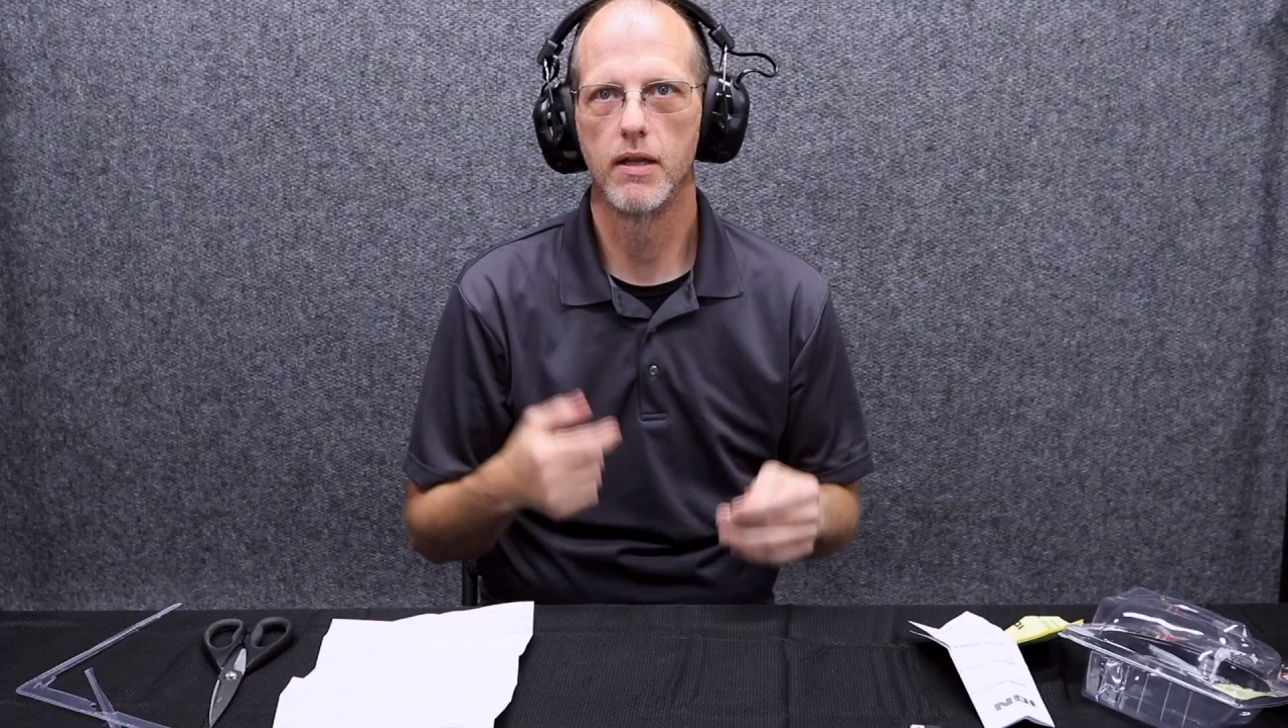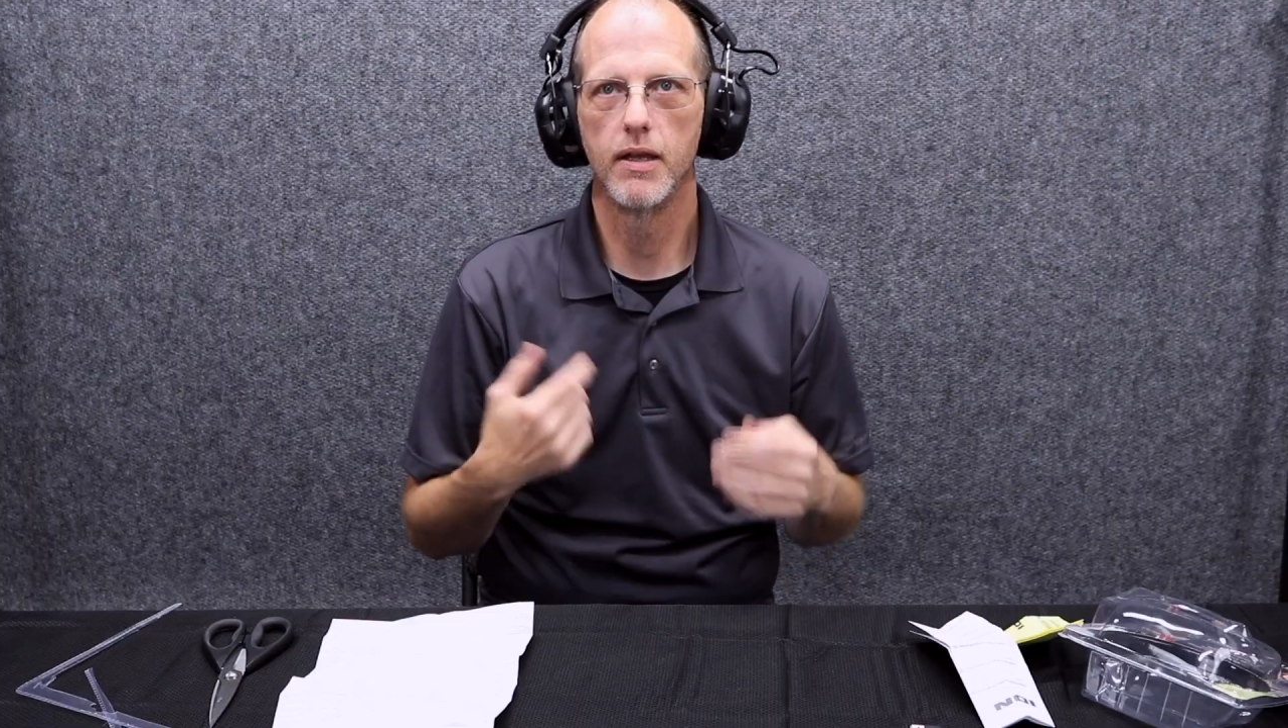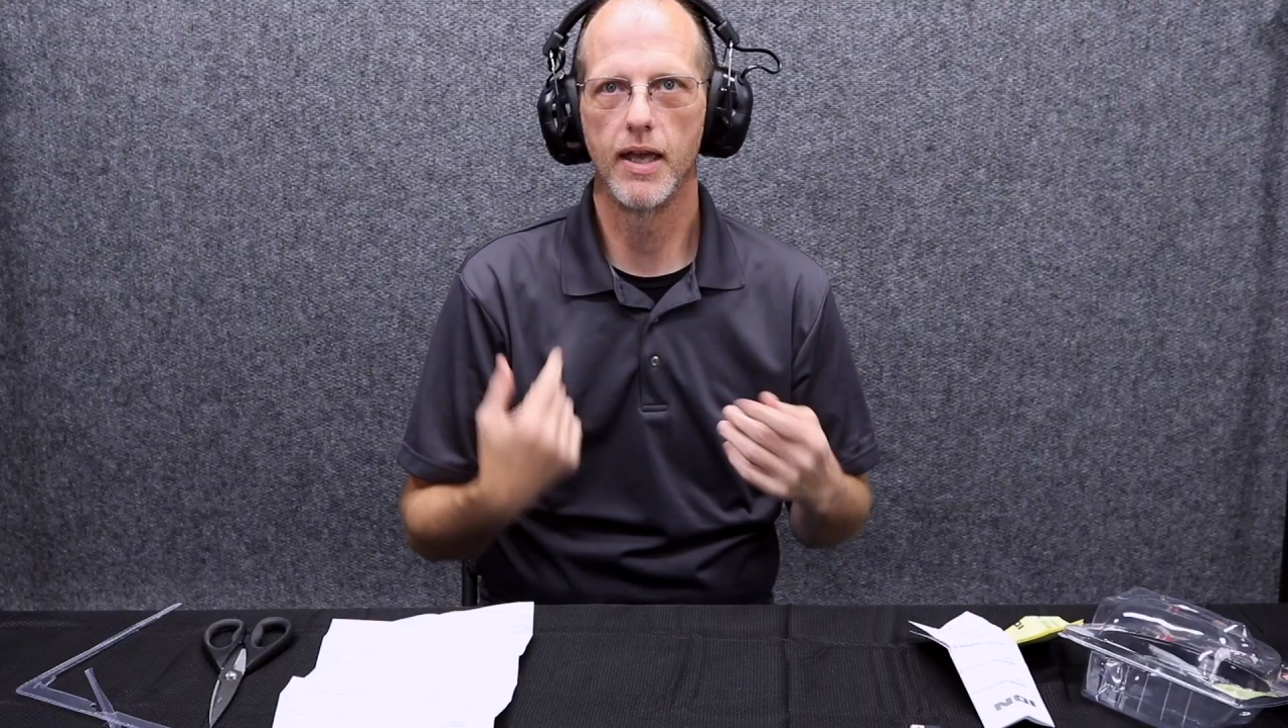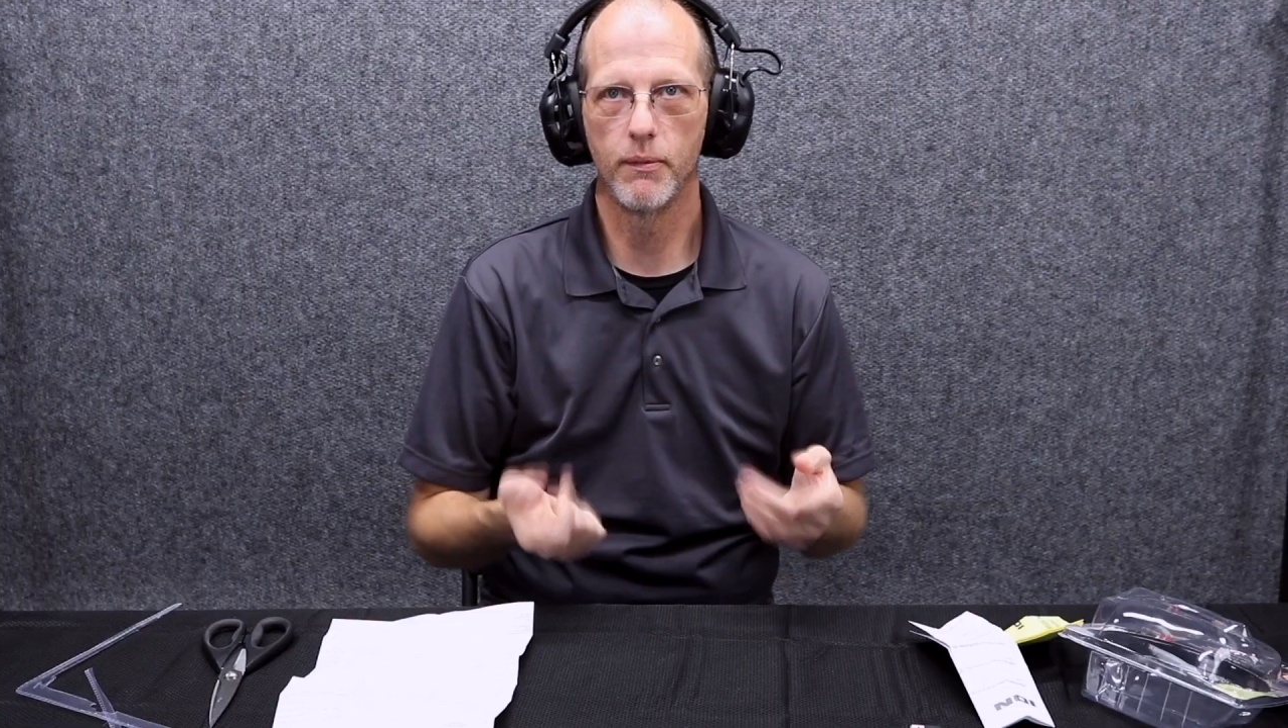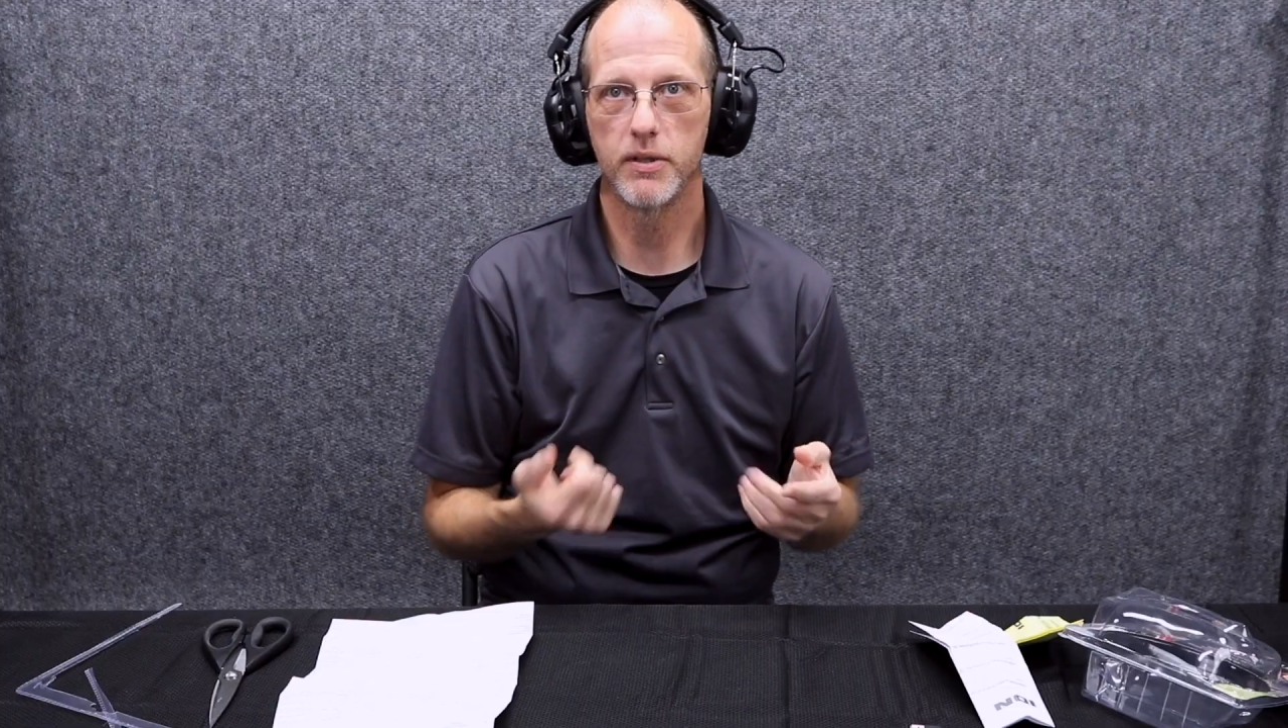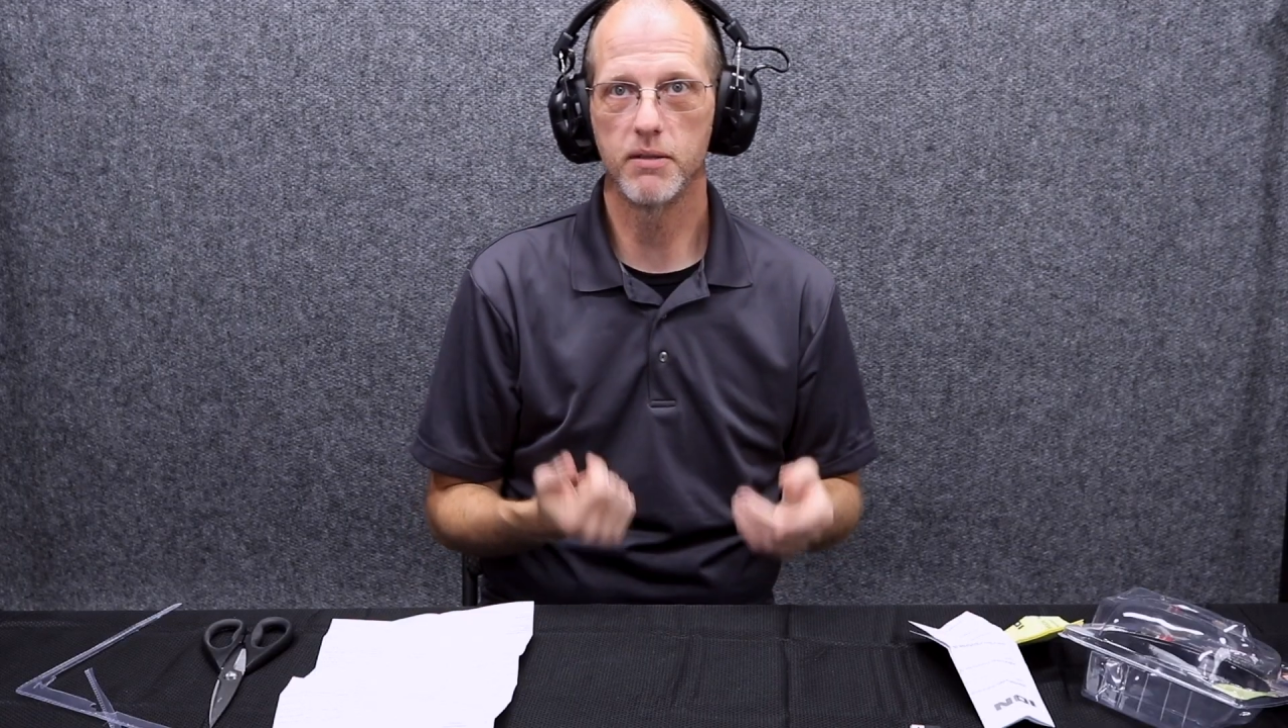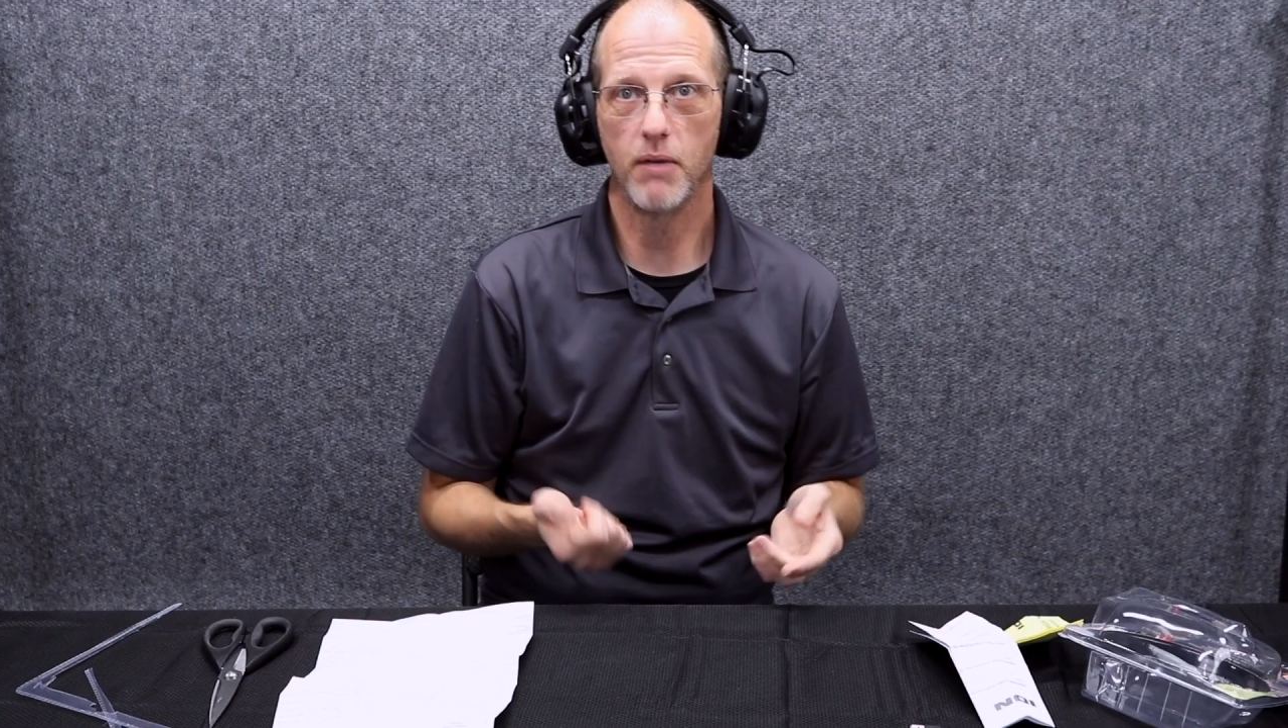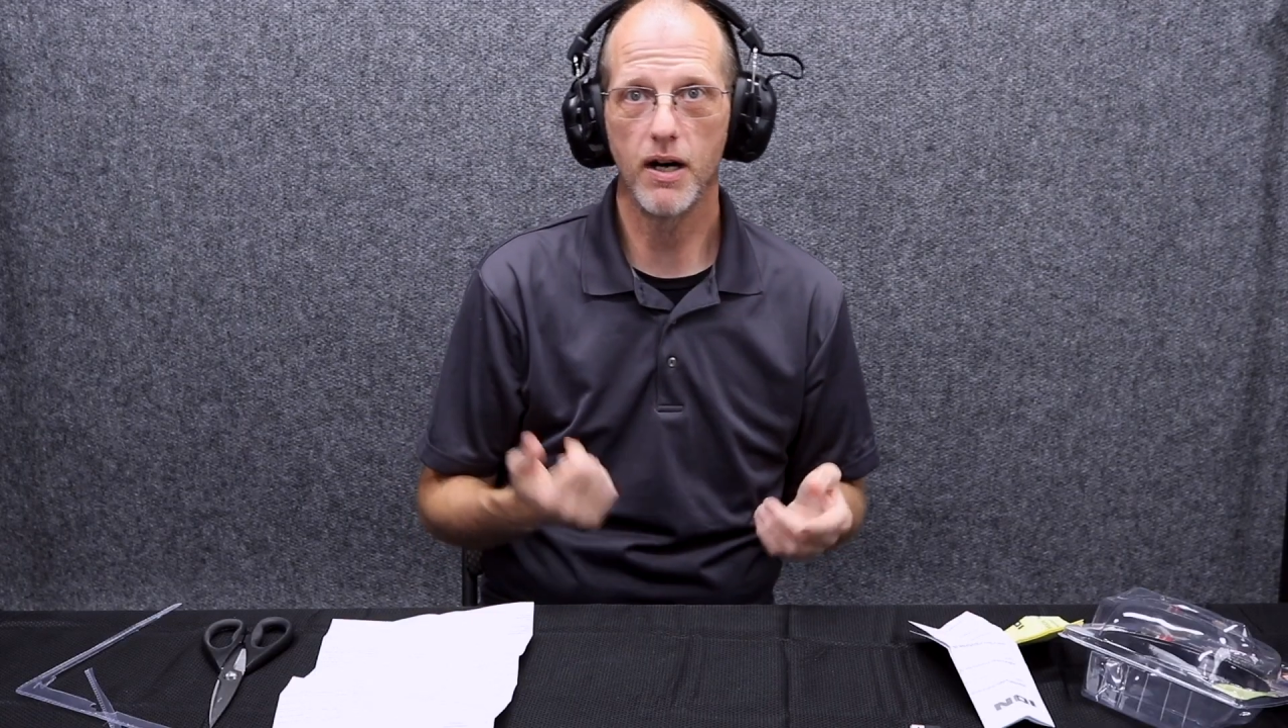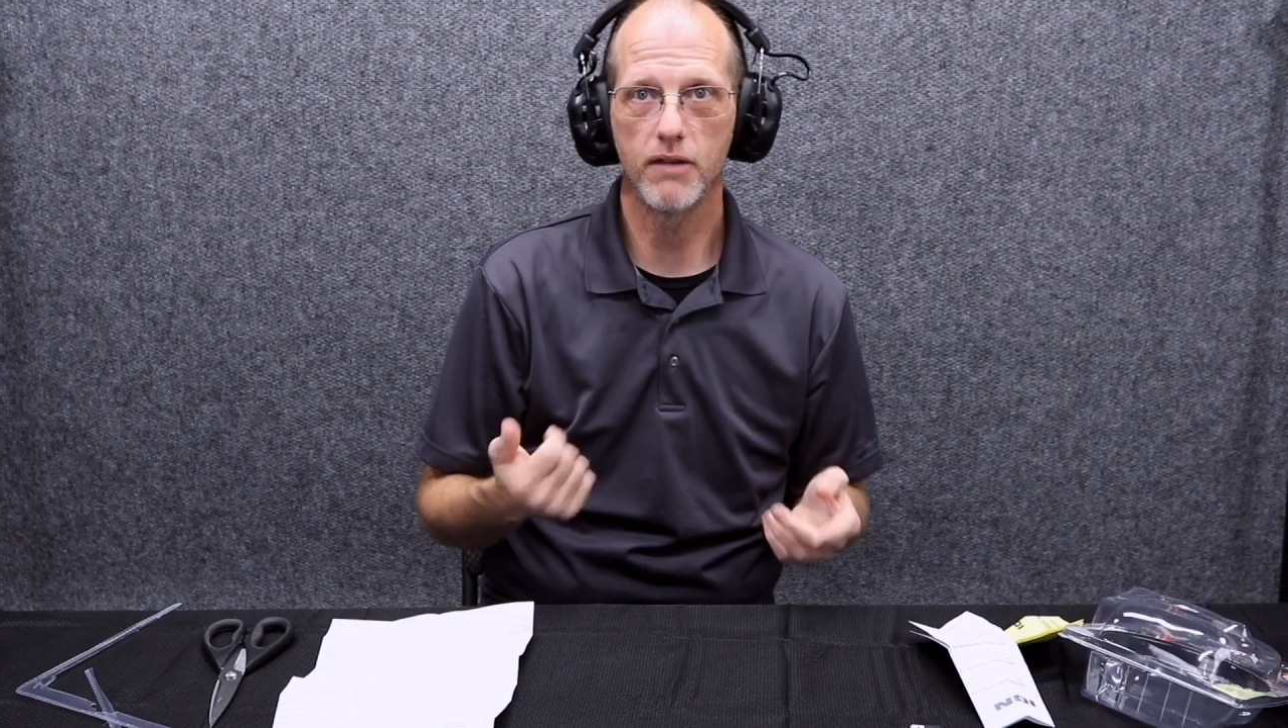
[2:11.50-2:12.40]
And with them on